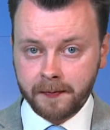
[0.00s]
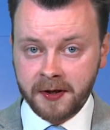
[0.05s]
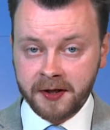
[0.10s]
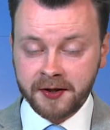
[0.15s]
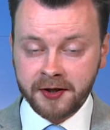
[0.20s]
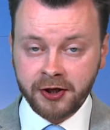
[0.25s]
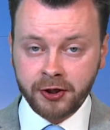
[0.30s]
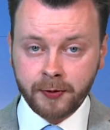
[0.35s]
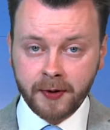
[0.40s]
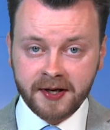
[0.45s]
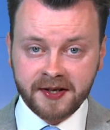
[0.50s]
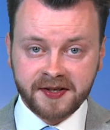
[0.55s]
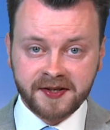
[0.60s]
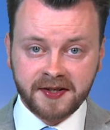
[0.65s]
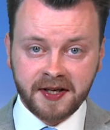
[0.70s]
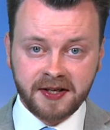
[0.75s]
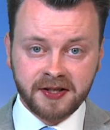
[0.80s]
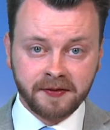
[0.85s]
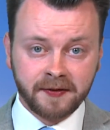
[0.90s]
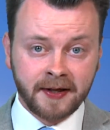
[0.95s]
In the
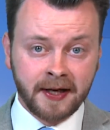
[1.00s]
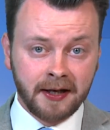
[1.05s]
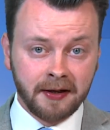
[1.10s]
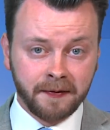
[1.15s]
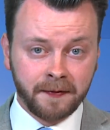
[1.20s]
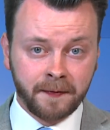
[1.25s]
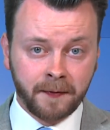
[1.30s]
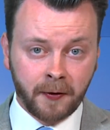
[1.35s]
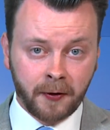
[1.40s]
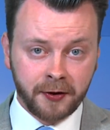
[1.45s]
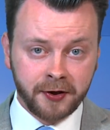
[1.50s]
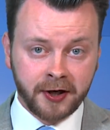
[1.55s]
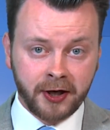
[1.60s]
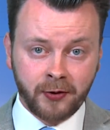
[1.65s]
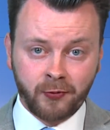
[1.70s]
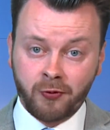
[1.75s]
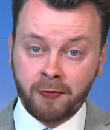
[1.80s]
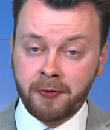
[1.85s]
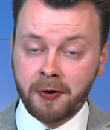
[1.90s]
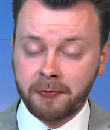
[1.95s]
US state of
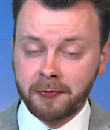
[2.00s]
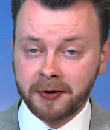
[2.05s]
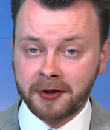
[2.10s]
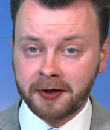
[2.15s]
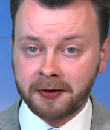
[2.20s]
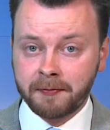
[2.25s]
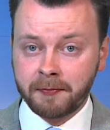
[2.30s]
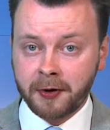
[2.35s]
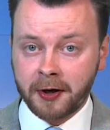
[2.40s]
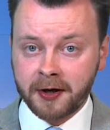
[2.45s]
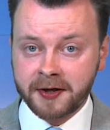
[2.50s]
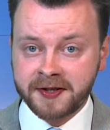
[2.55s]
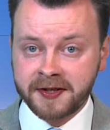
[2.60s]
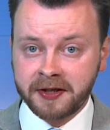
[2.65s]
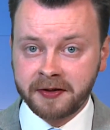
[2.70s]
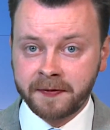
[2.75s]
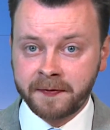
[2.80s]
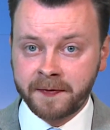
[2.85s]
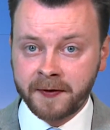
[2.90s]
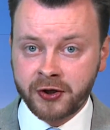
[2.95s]
California, Republican
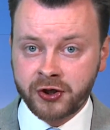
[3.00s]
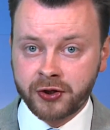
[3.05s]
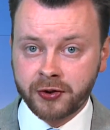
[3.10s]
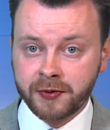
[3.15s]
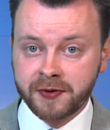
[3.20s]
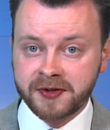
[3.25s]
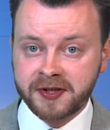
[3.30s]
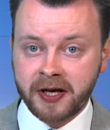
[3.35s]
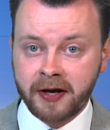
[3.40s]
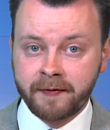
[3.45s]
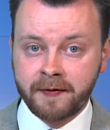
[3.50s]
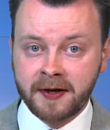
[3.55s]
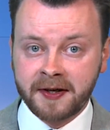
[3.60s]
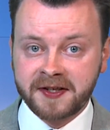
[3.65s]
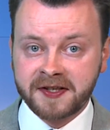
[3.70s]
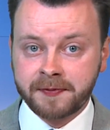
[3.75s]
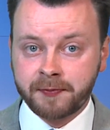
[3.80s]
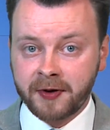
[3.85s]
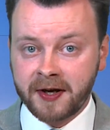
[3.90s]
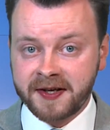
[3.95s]
Party officials have
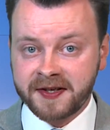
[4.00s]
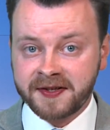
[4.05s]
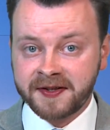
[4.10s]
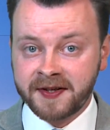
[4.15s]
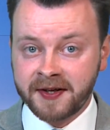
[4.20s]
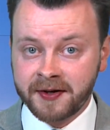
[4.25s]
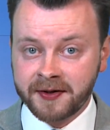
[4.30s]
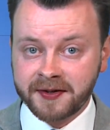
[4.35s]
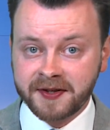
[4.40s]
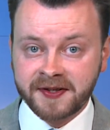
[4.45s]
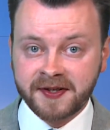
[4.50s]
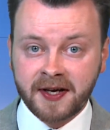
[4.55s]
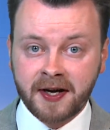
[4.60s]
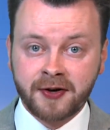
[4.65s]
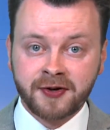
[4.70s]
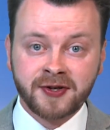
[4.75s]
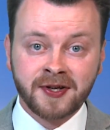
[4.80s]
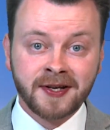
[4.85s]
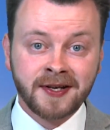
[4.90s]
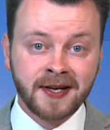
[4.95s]
expressed their
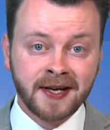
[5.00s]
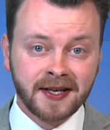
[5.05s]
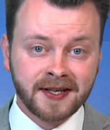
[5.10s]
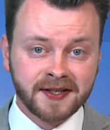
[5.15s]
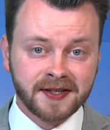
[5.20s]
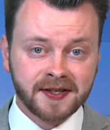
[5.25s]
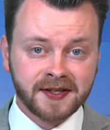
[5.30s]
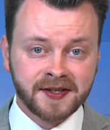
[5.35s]
desire to nix